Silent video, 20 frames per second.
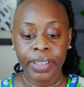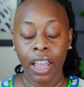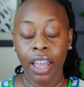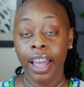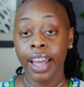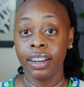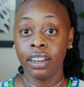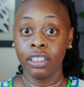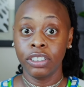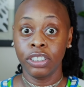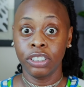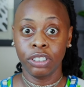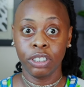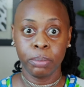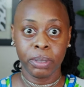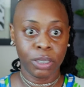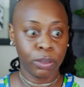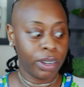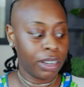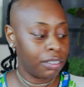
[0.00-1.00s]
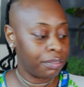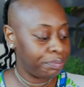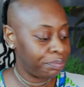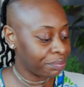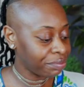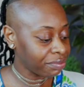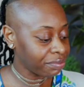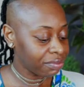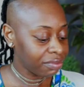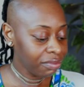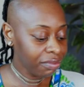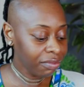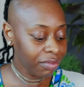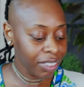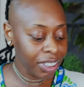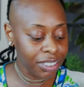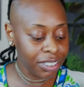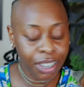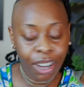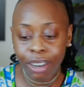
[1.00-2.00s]
and on YouTube as well.
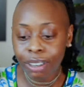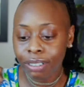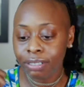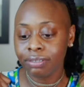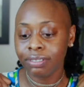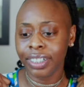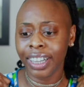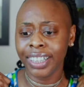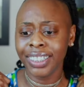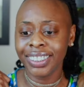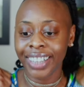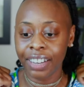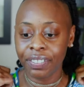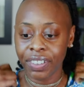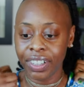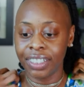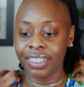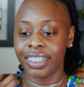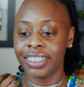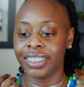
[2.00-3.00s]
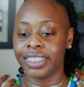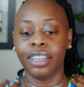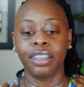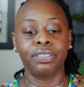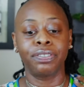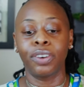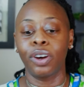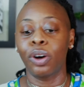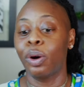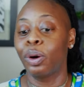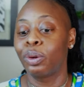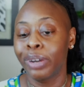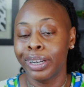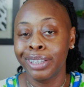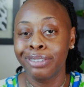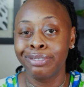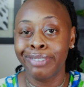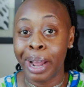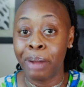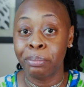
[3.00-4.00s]
So let's dive in because I already
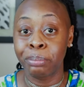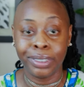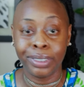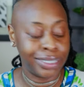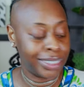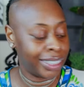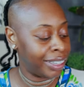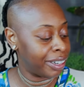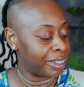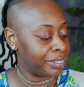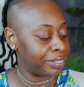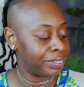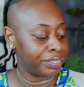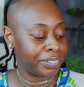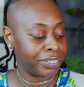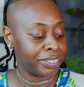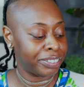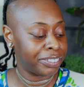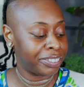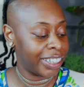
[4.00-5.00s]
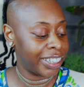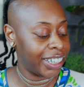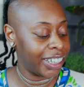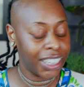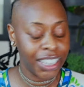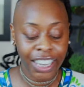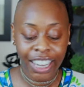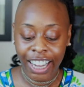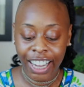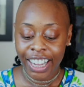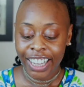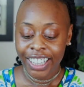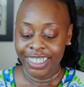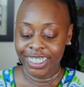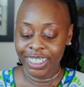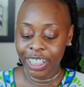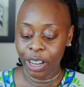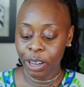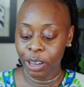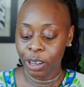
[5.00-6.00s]
rambled enough, right?
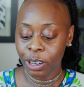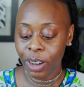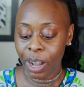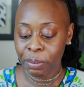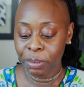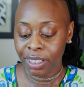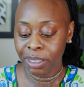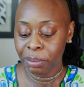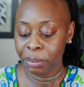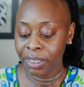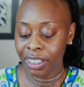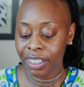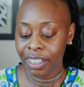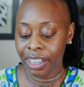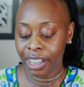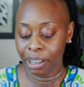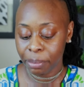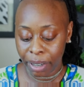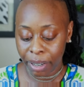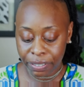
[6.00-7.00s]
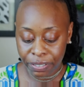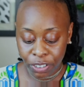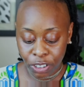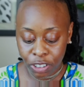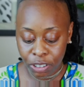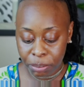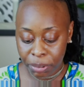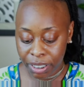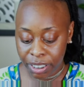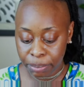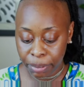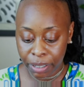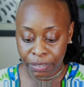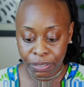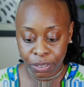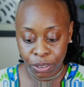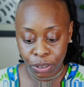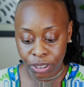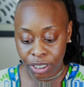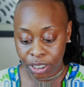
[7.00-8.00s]
So I'm going to be looking at my phone because my
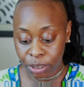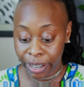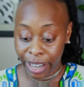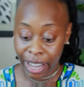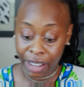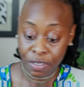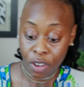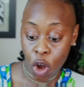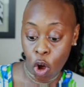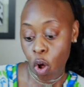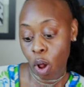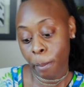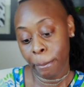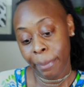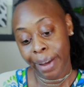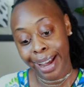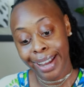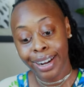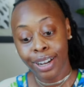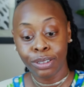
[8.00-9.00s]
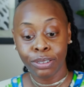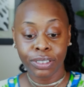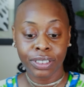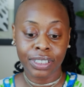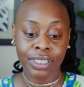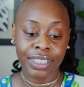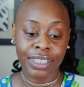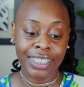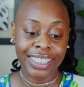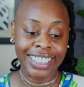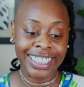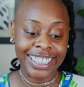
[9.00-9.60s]
phone is where I have all my notes.